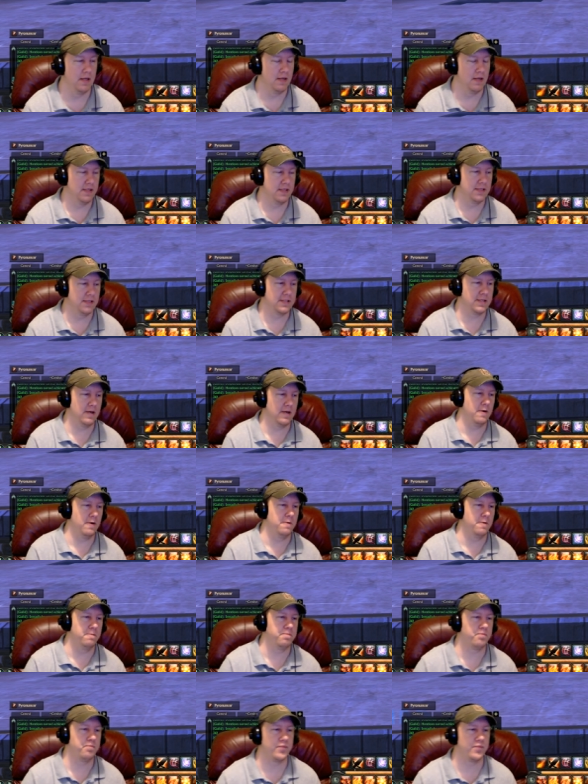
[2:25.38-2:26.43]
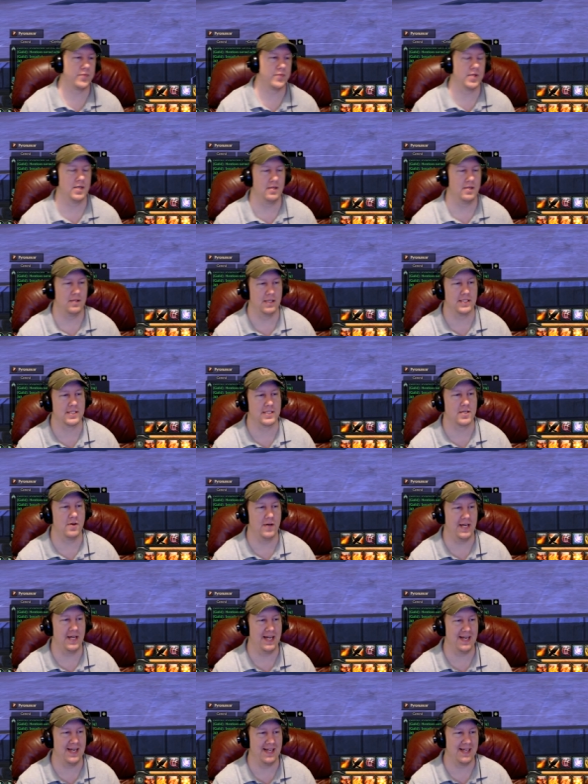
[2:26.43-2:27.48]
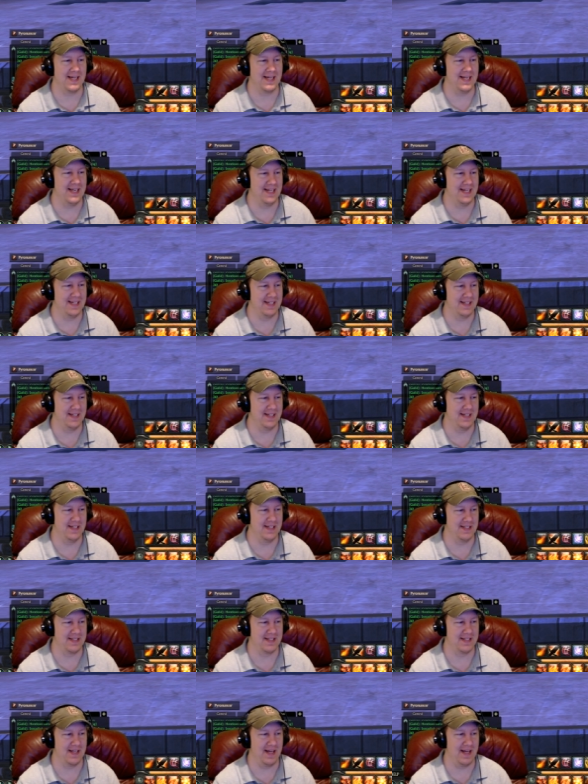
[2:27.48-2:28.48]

So let's go ahead and get into this.